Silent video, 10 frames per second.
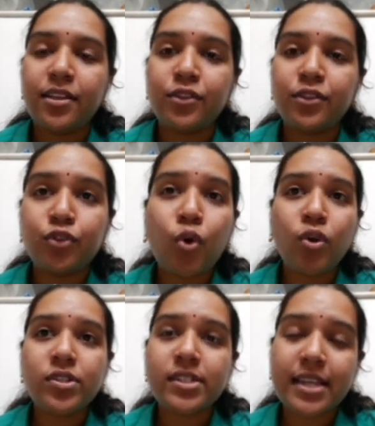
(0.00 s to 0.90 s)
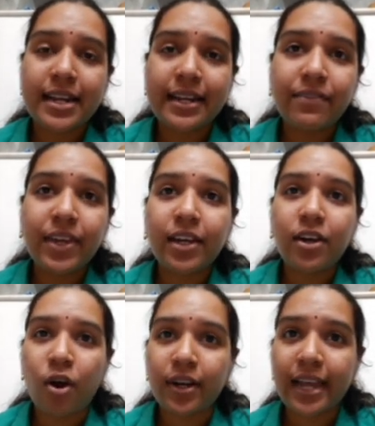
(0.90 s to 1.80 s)
Those living
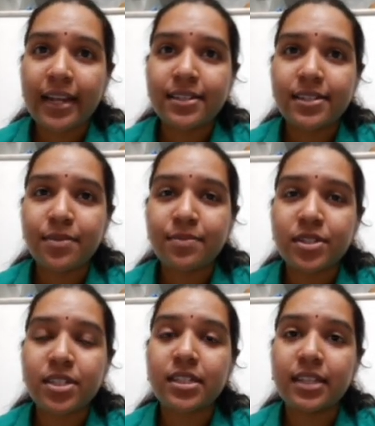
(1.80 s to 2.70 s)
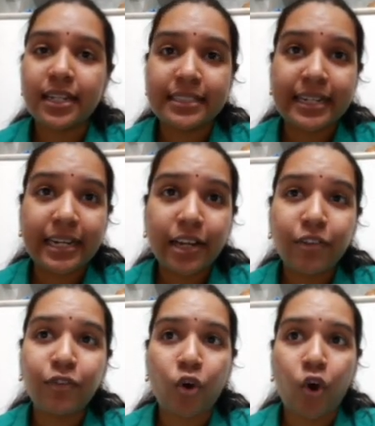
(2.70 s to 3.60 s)
organisms that
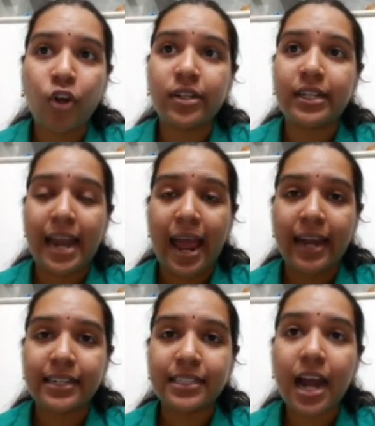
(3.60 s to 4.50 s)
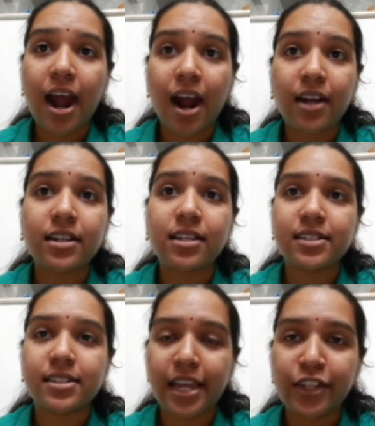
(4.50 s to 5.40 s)
live on land are
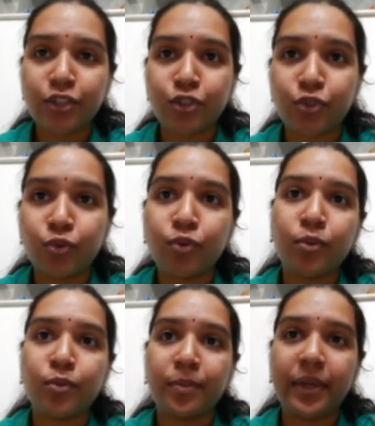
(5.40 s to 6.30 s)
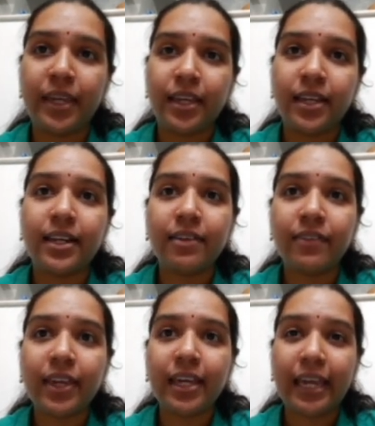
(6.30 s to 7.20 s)
said to be
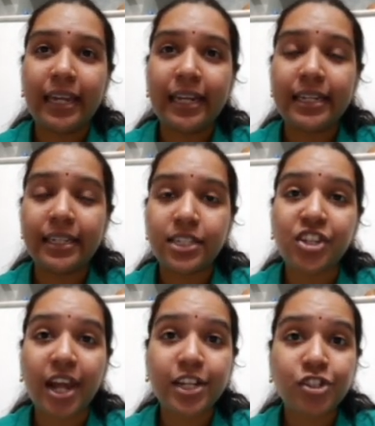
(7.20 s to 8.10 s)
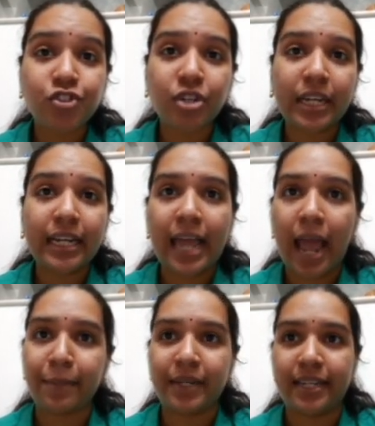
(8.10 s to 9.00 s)
living in terrestrial
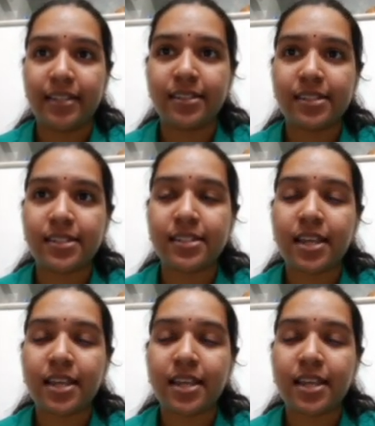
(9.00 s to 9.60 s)
habitats.